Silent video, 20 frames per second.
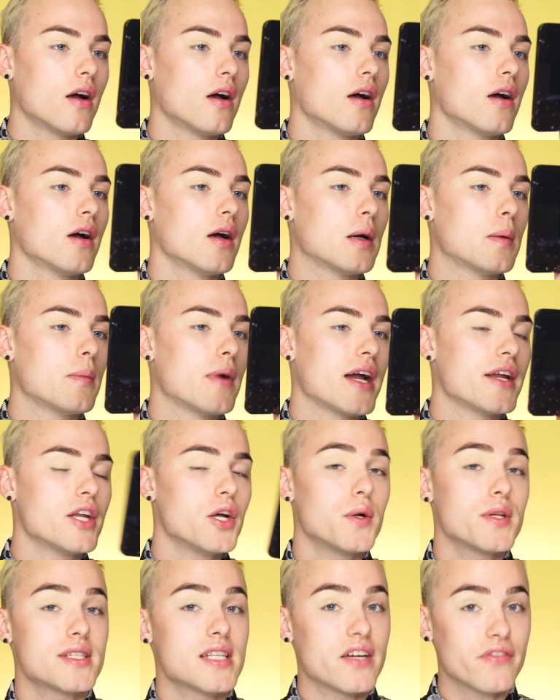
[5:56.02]
I
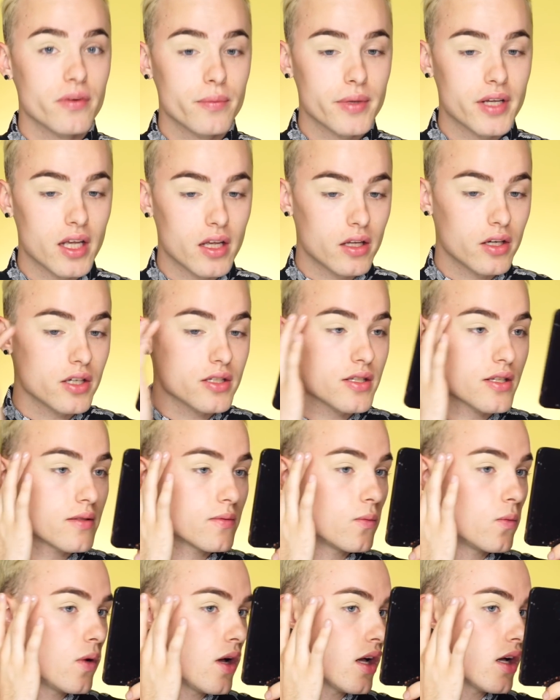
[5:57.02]
know it's not for beginners
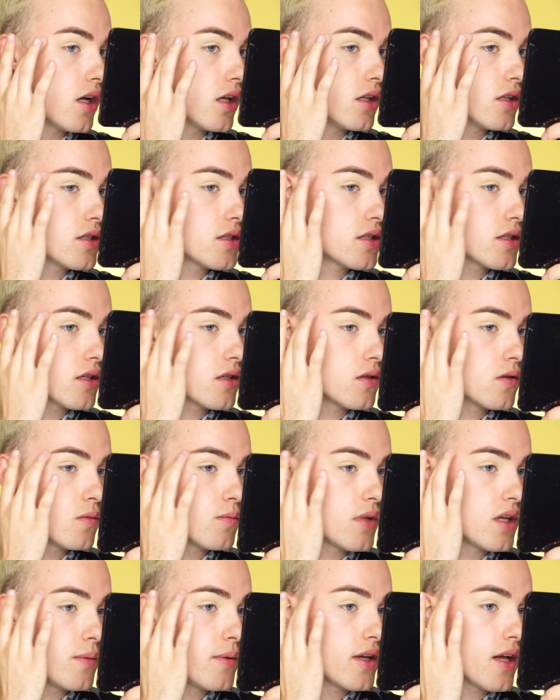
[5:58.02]
as well, so
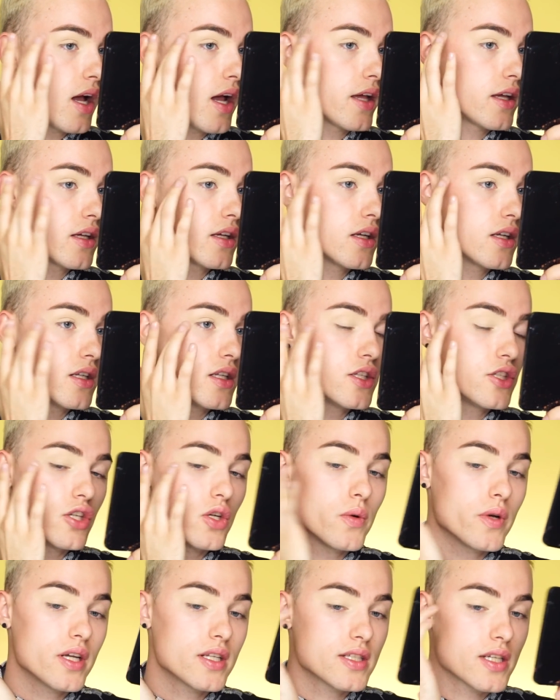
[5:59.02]
maybe I could
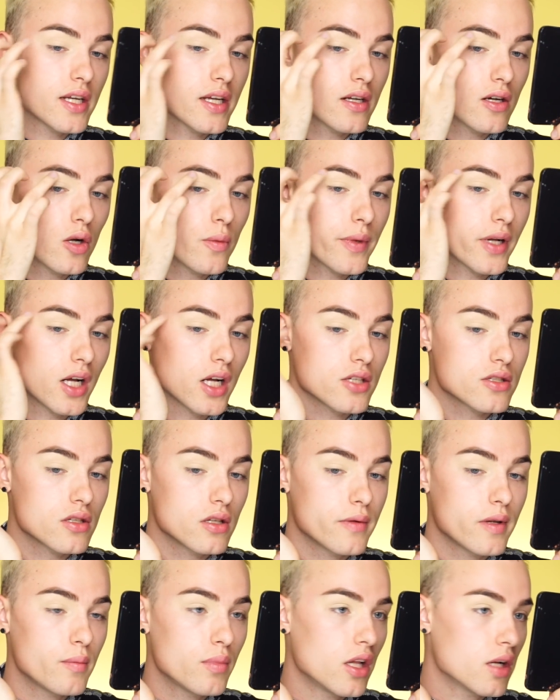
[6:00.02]
do it. And oh my gosh,
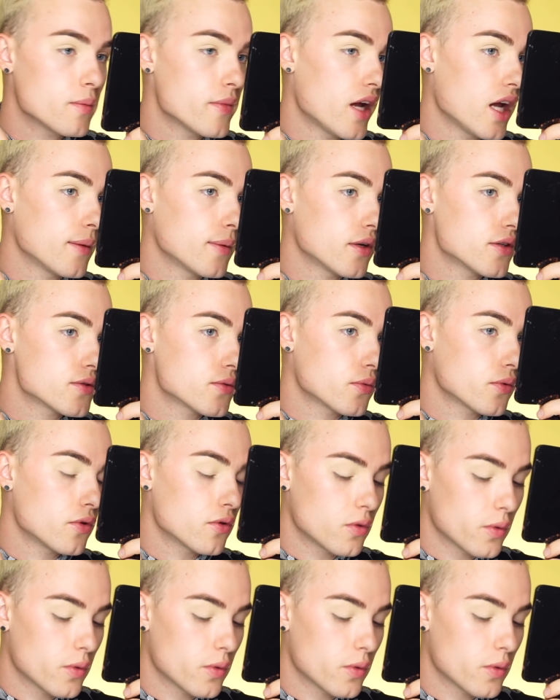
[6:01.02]
let me pluck my eyebrows real